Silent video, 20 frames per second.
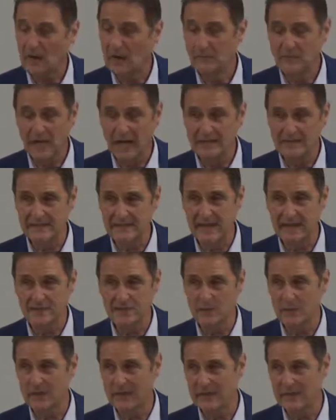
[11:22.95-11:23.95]
I'm not saying
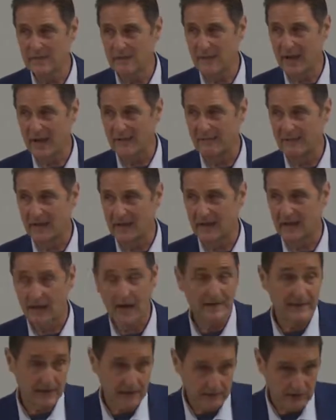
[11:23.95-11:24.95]
screening's a bad thing.
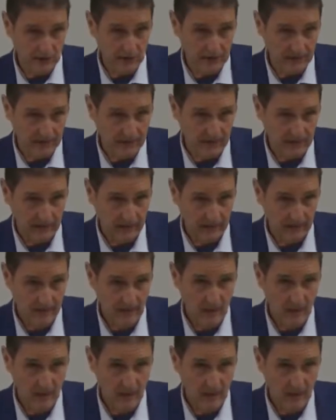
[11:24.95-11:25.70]
I think it's a good thing.